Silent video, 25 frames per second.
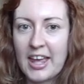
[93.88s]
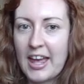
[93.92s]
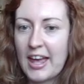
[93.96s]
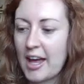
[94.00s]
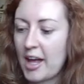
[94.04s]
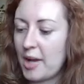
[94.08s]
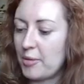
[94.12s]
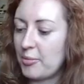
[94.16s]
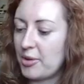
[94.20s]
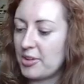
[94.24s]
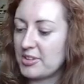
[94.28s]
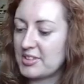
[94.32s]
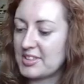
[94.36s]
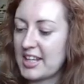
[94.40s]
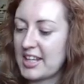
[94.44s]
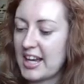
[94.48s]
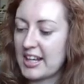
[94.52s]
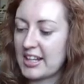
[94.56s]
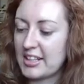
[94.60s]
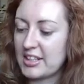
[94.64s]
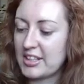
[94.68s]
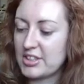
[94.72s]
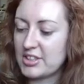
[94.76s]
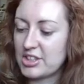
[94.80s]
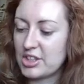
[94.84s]
And what's that
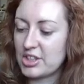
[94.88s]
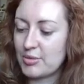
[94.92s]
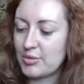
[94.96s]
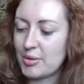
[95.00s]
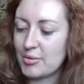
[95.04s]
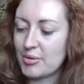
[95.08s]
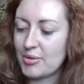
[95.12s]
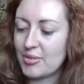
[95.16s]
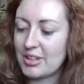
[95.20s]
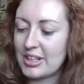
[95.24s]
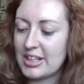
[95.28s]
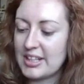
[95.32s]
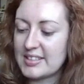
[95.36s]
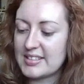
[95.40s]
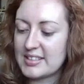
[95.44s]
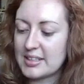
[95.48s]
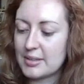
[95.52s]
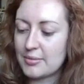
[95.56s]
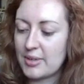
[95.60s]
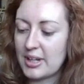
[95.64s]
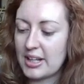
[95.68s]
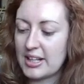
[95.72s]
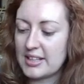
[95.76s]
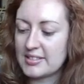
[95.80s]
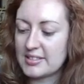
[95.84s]
going to do when we release it?
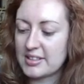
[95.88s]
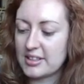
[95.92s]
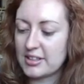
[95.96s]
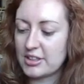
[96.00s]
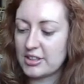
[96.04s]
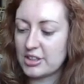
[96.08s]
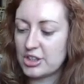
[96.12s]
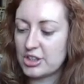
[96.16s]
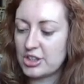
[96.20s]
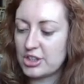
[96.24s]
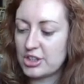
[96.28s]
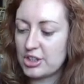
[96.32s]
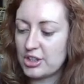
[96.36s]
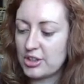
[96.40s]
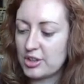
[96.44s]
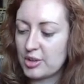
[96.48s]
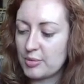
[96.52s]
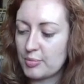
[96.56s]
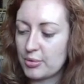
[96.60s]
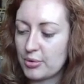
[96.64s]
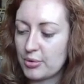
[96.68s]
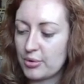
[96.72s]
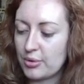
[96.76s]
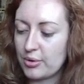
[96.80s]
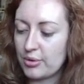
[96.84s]
Well, it's going to shoot the
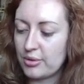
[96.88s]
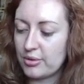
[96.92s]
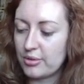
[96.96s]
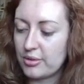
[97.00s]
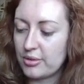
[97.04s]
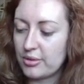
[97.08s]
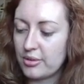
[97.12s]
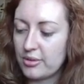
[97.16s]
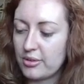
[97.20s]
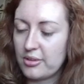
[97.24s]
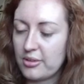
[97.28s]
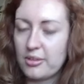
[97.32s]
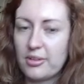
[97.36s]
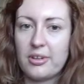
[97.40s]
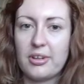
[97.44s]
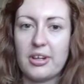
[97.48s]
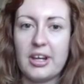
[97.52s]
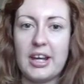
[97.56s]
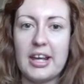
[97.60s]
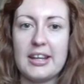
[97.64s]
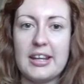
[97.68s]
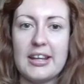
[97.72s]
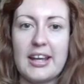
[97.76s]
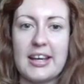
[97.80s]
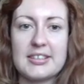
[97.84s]
ball
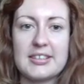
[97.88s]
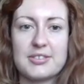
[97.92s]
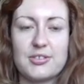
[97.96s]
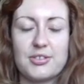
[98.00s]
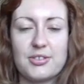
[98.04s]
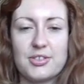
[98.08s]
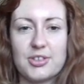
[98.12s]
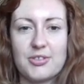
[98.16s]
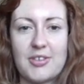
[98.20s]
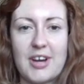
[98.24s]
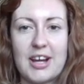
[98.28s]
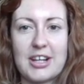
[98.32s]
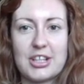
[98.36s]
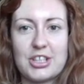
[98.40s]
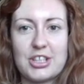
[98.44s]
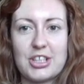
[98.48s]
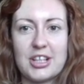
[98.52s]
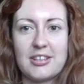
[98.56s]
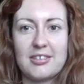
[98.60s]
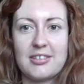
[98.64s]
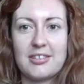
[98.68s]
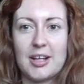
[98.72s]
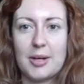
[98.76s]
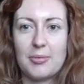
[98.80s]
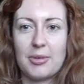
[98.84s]
in that sort of
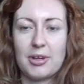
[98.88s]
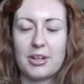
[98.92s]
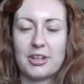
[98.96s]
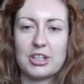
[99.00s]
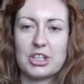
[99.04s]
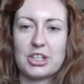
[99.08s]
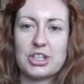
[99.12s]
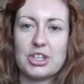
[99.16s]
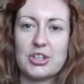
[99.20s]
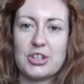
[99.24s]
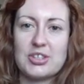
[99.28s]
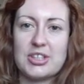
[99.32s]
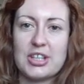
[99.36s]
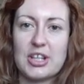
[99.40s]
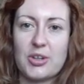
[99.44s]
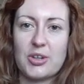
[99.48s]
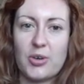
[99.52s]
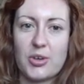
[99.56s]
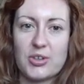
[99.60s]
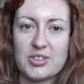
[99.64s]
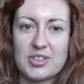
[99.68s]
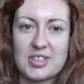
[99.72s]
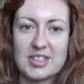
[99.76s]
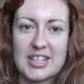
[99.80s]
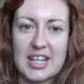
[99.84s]
direction. And we're going to shoot it
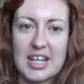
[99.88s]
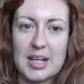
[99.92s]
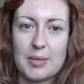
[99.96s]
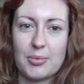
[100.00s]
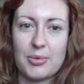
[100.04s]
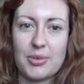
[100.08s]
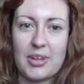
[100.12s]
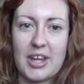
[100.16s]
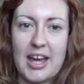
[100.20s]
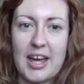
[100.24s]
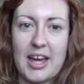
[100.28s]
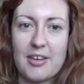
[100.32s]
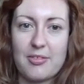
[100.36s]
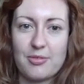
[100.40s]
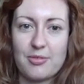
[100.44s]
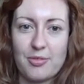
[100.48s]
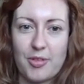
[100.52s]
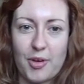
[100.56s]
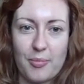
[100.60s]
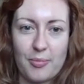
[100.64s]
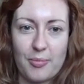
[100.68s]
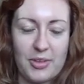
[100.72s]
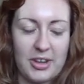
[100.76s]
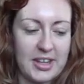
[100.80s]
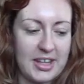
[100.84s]
across the table there
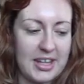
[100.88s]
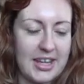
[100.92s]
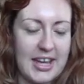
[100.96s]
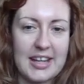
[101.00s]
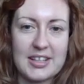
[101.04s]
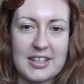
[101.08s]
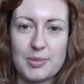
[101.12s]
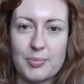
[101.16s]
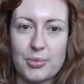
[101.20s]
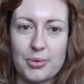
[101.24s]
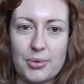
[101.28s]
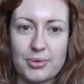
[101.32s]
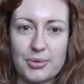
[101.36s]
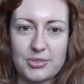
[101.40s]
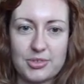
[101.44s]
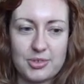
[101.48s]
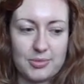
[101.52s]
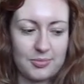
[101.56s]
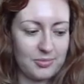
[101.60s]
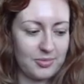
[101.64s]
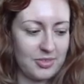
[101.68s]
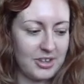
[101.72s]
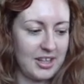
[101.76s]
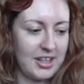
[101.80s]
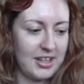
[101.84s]
from the catapult.
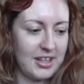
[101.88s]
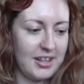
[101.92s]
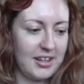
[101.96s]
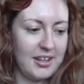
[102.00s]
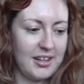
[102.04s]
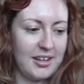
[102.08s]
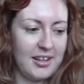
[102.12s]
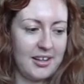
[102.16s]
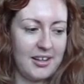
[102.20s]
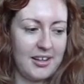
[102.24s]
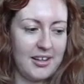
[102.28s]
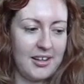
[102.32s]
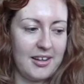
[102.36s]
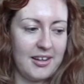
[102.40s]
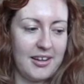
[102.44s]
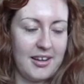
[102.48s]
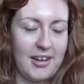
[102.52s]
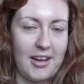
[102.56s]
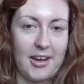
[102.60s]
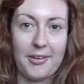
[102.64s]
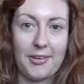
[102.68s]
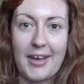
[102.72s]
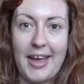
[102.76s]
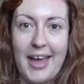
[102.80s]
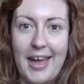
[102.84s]

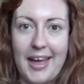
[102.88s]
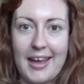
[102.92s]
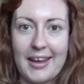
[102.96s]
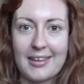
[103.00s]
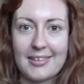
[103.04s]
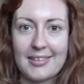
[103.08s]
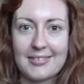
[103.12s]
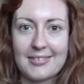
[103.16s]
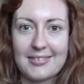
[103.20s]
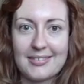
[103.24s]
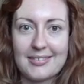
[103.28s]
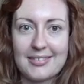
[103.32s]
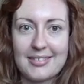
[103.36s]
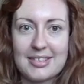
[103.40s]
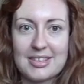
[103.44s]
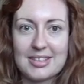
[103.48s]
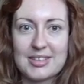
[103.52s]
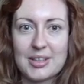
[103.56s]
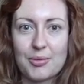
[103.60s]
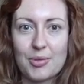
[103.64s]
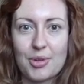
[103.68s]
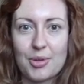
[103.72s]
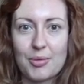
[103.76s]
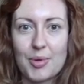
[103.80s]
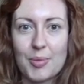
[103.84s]
Okay,
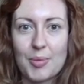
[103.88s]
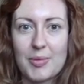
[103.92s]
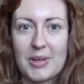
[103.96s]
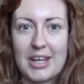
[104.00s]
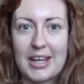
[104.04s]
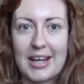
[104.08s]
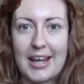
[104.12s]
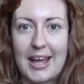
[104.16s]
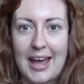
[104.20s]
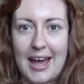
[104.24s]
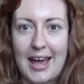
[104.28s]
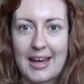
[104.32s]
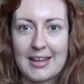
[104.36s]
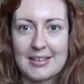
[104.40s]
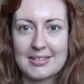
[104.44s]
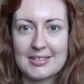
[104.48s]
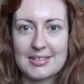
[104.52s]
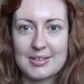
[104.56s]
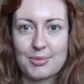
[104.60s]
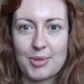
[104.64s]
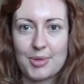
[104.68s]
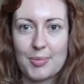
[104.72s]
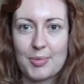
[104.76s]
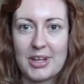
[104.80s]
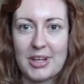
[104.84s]
so what are we being asked?
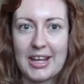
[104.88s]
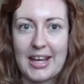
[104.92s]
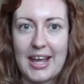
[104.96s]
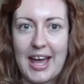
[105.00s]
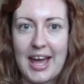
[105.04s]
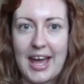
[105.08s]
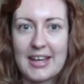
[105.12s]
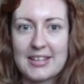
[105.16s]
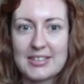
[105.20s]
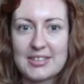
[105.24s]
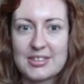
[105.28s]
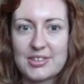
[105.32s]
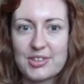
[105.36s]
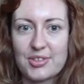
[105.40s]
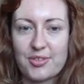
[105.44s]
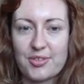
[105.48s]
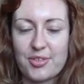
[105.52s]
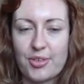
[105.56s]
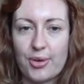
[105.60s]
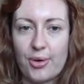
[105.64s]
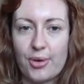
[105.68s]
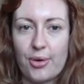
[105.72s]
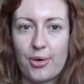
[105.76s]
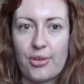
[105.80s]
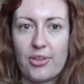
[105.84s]
We're being asked
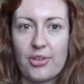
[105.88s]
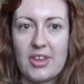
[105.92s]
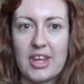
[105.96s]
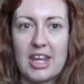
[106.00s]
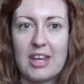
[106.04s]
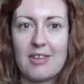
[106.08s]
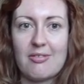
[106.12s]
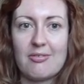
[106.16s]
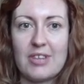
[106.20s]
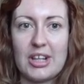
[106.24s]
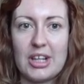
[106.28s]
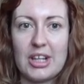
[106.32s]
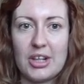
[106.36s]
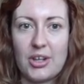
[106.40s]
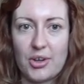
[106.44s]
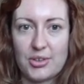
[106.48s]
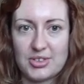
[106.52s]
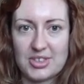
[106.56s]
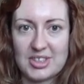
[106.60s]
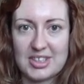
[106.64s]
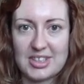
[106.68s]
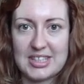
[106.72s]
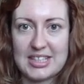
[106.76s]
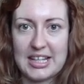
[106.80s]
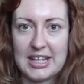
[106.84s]
for the
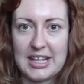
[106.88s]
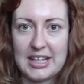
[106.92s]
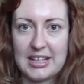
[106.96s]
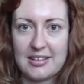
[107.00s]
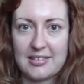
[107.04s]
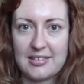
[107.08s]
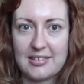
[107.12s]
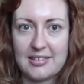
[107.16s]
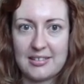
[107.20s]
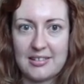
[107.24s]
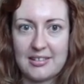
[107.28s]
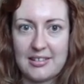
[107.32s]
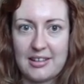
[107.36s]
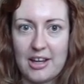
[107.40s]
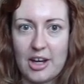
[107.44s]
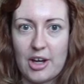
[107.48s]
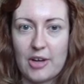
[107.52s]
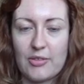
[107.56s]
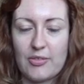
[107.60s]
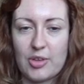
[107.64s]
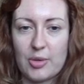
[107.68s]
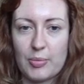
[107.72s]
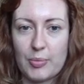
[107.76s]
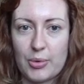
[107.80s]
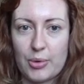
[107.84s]
velocity
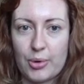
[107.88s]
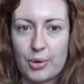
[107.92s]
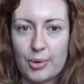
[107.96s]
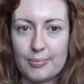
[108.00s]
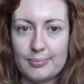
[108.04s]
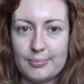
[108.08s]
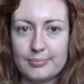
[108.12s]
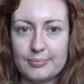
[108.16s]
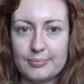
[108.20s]
of the ball.